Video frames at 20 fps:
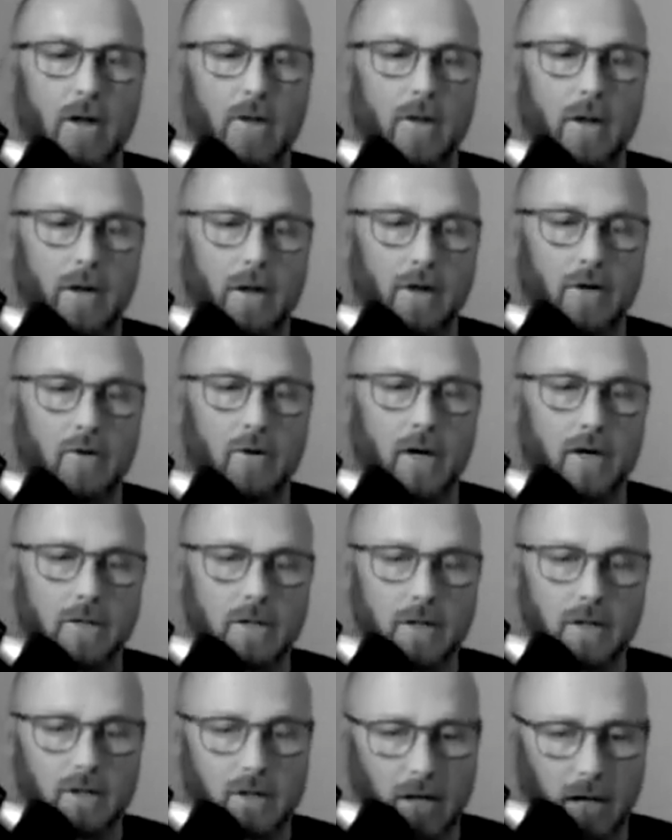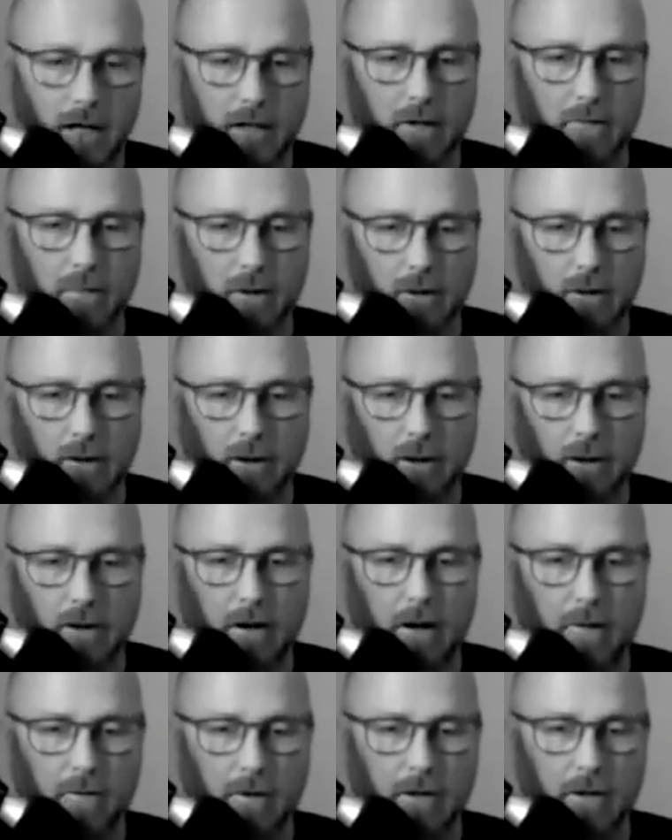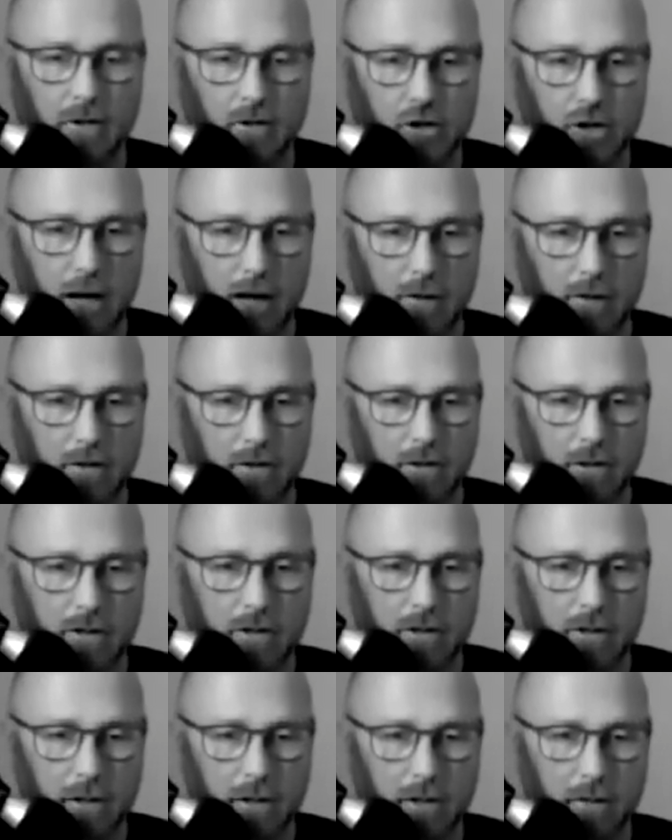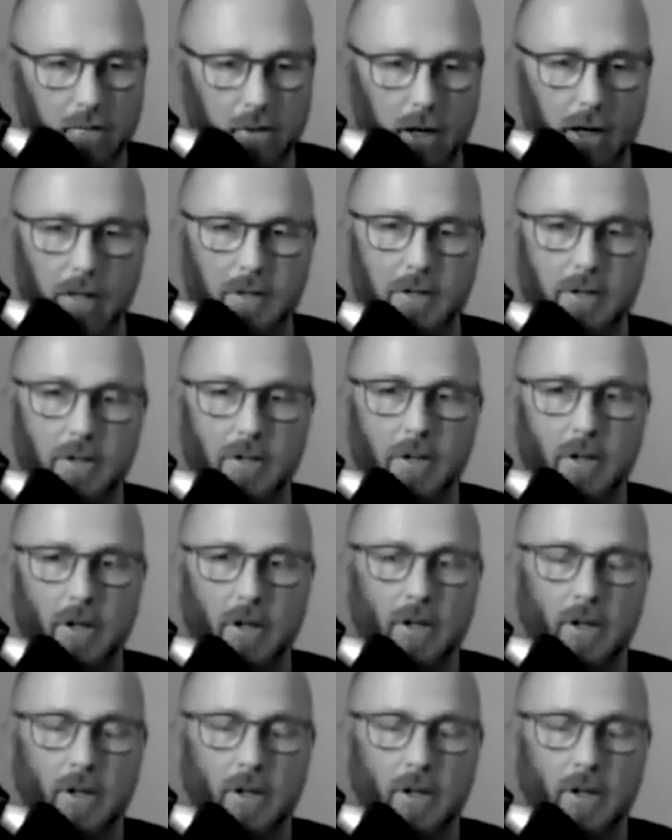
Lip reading: that address these scalability and governance challenges in enterprises